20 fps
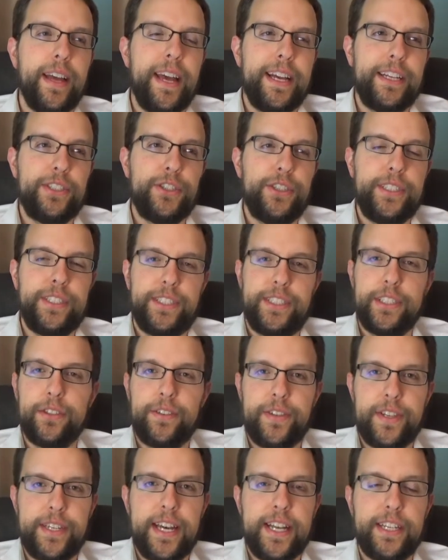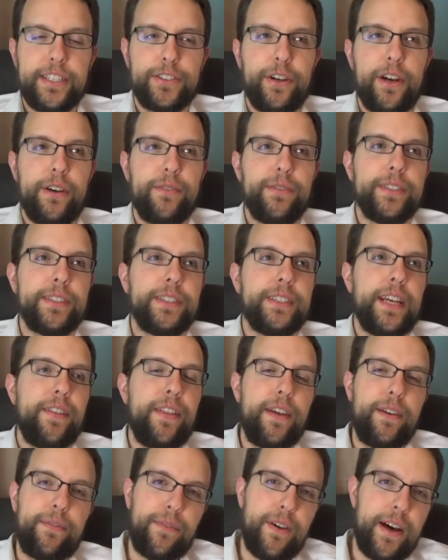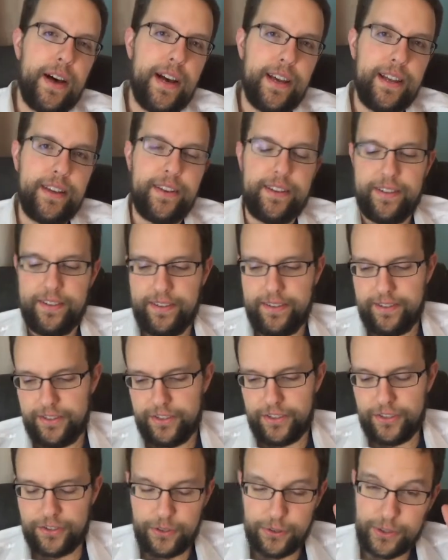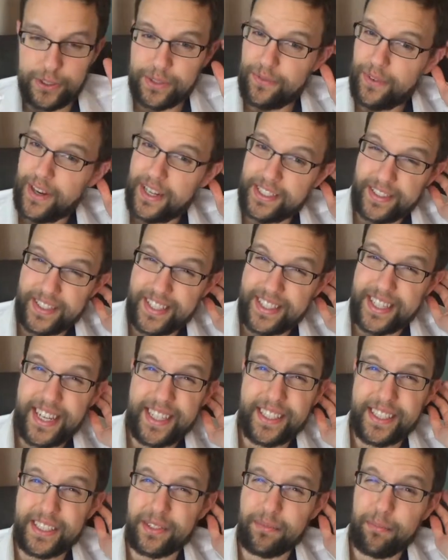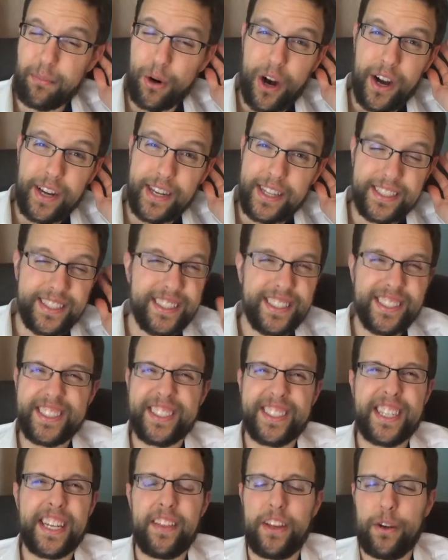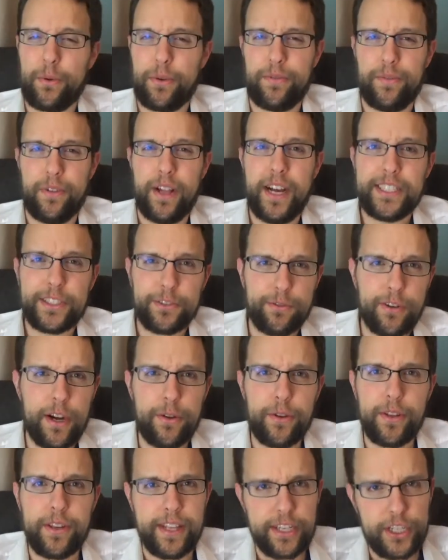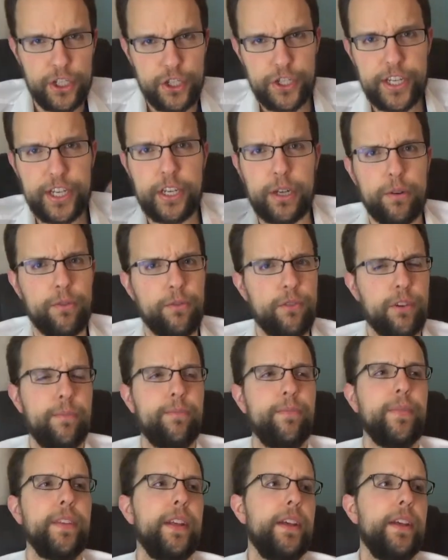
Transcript: And she's still in the dentist's office. And Sousa finds the dentist's body still sitting there with flies around it and a sheet over it.